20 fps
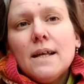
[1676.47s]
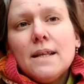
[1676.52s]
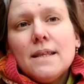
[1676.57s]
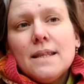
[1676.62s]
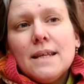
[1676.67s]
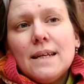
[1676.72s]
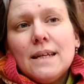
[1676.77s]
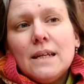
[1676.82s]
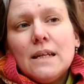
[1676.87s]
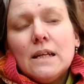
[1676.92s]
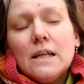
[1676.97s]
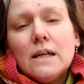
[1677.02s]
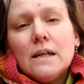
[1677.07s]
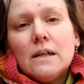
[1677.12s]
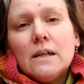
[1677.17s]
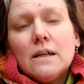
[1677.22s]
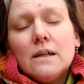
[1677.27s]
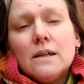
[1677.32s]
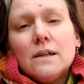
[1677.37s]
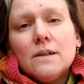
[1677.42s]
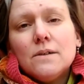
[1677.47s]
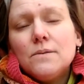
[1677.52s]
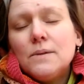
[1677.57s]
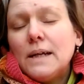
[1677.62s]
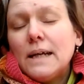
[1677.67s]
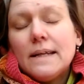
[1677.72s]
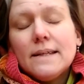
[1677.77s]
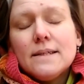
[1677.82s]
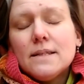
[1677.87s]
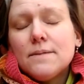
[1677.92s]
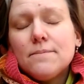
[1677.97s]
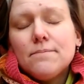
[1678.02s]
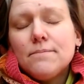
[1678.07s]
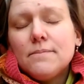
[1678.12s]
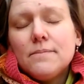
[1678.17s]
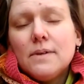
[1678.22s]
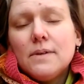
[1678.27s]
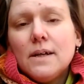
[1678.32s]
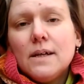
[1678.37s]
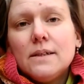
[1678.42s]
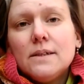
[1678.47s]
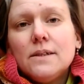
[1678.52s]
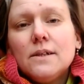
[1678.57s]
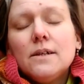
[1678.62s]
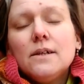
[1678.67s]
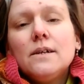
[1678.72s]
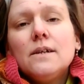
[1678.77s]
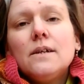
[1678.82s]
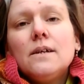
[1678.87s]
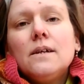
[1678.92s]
And then we had some other